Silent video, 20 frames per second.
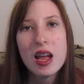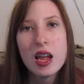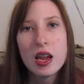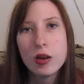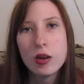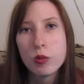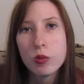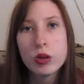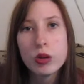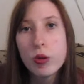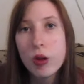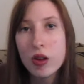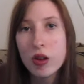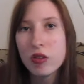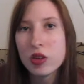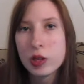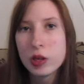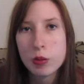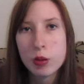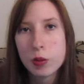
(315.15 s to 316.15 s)
And we don't
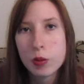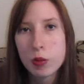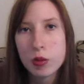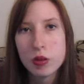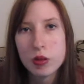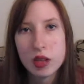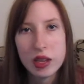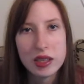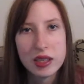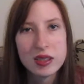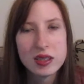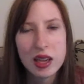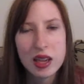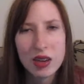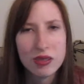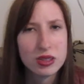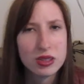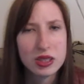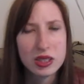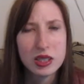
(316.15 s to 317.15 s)
have any purple lights,
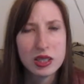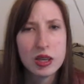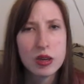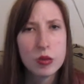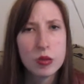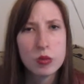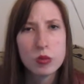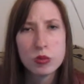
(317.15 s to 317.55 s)
obviously.